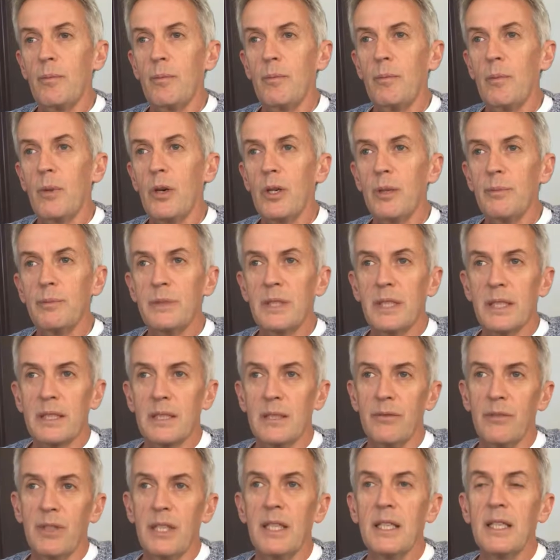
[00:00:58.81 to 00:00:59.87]
my
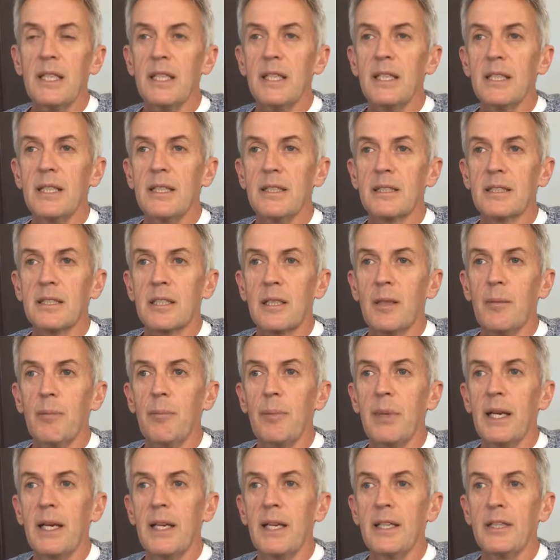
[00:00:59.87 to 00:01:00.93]
objective here is to
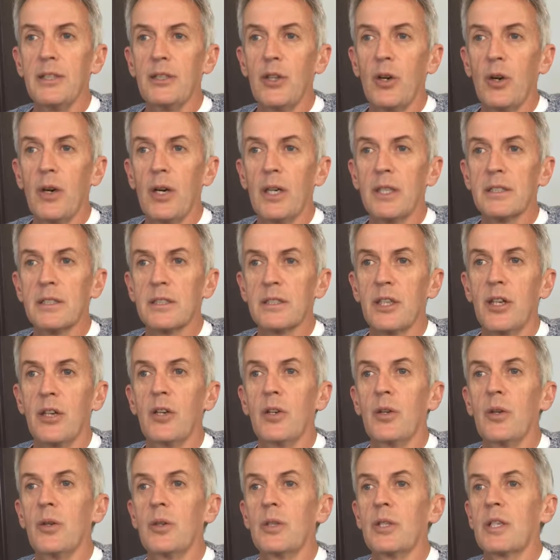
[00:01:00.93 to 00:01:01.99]
compare diets,
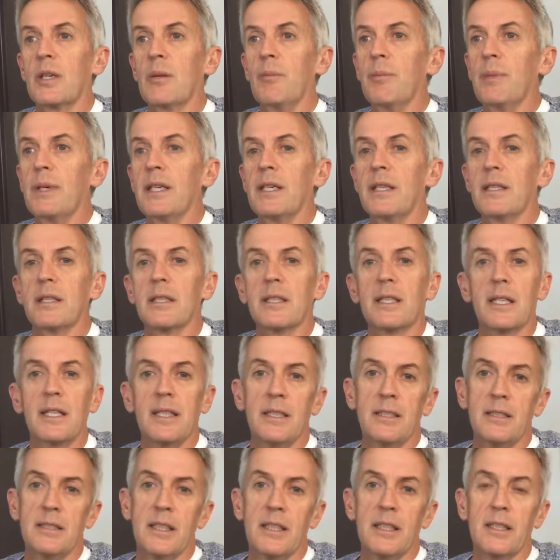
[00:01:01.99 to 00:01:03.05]
so compare the
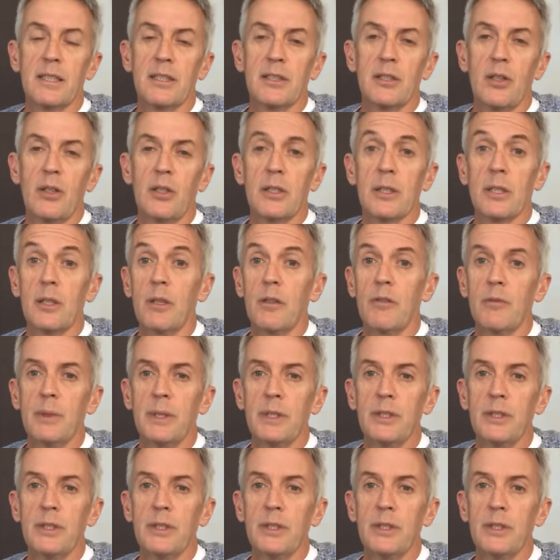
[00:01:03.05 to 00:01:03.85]
ketogenic diet that I've